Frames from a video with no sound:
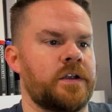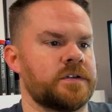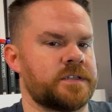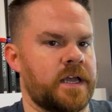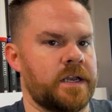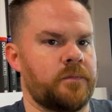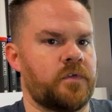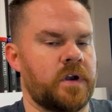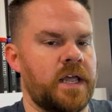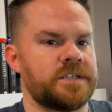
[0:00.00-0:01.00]
and you're signed up
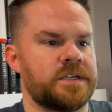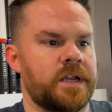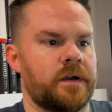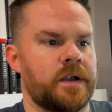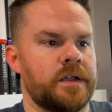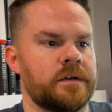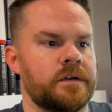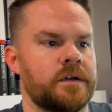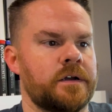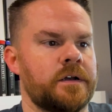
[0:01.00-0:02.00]
for Legendary,
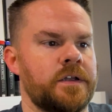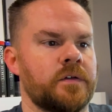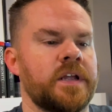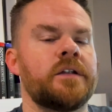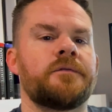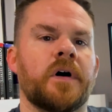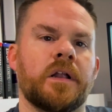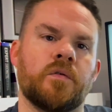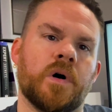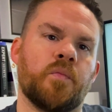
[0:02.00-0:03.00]
you'll need to
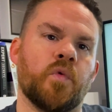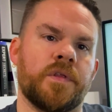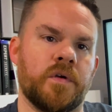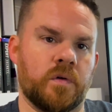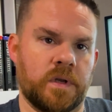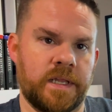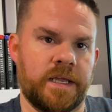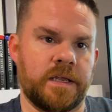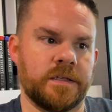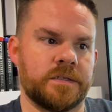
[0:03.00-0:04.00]
follow up with your
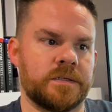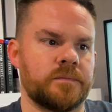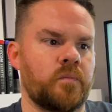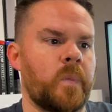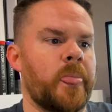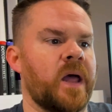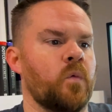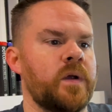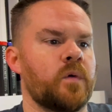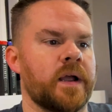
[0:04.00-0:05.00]
leads.
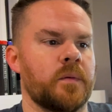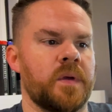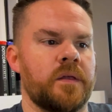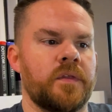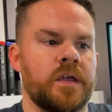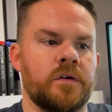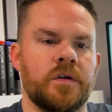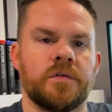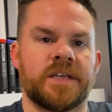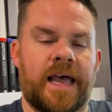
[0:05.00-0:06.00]
We recommend that you
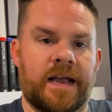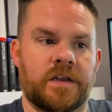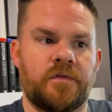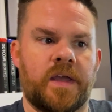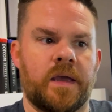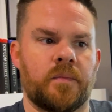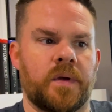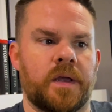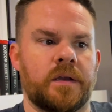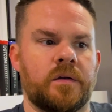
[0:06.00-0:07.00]
use
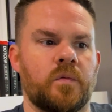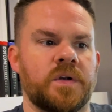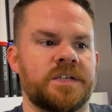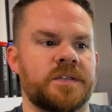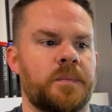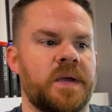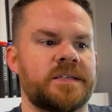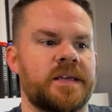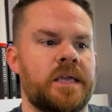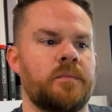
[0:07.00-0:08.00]
ActiveCampaign, which is the
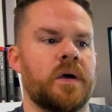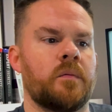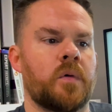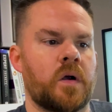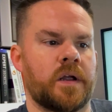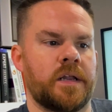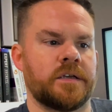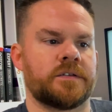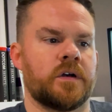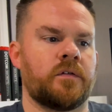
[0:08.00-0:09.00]
best email
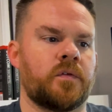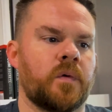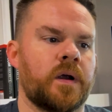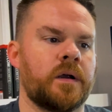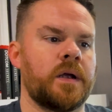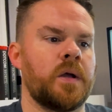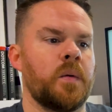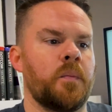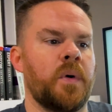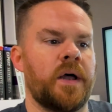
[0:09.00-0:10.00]
marketing software,
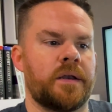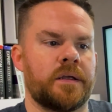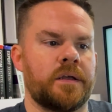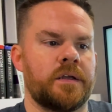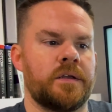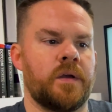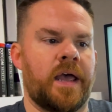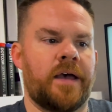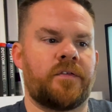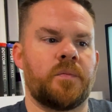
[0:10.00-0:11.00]
but you
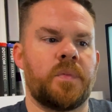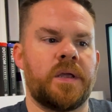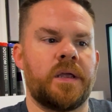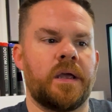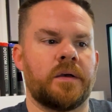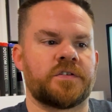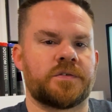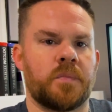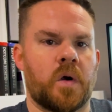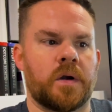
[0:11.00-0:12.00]
have to be
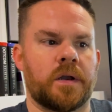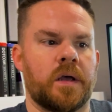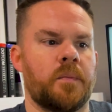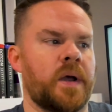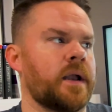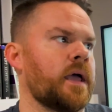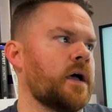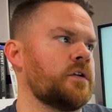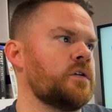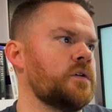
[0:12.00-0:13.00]
smart about
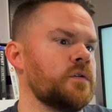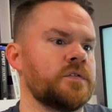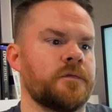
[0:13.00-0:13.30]
how you use